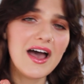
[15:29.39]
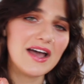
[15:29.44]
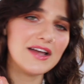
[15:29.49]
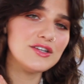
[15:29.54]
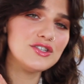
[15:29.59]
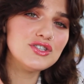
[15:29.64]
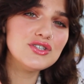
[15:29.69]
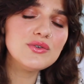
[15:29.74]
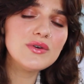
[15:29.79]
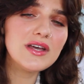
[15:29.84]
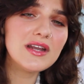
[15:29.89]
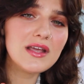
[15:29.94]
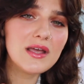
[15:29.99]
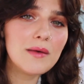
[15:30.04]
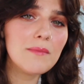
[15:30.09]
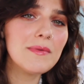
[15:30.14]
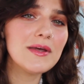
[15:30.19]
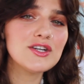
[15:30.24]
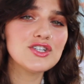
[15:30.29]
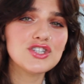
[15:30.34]
I do get a
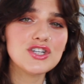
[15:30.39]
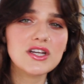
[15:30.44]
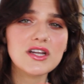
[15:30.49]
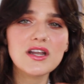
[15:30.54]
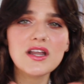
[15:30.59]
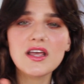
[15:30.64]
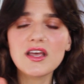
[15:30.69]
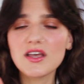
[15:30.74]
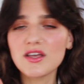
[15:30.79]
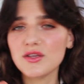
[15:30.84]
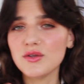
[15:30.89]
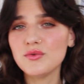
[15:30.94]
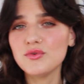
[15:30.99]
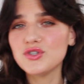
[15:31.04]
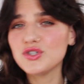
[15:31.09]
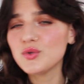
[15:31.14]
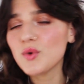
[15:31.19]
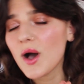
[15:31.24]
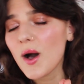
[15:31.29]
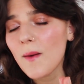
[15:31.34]
commission. You
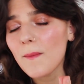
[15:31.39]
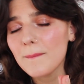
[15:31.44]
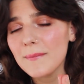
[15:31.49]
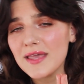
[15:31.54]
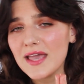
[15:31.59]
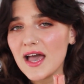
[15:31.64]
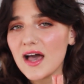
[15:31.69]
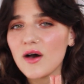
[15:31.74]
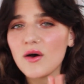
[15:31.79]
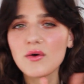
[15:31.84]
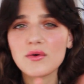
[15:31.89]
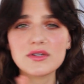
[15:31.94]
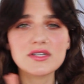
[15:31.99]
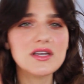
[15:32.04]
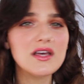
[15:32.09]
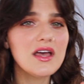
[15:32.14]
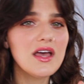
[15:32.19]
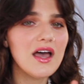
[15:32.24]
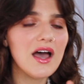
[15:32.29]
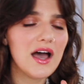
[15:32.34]
do help me out.